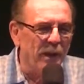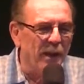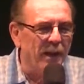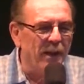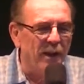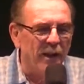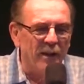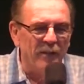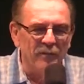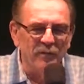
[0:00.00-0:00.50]

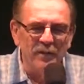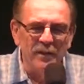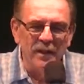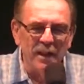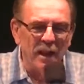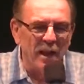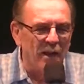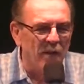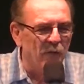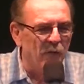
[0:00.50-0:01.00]
and up,
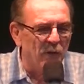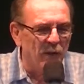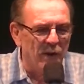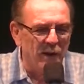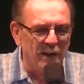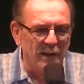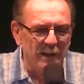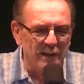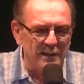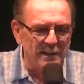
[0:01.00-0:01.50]
never
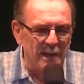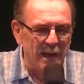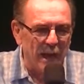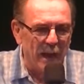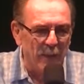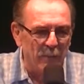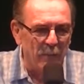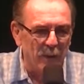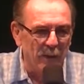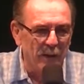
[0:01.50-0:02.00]
had this
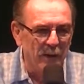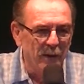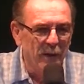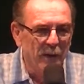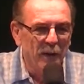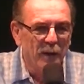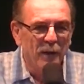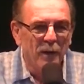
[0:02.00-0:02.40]
happened.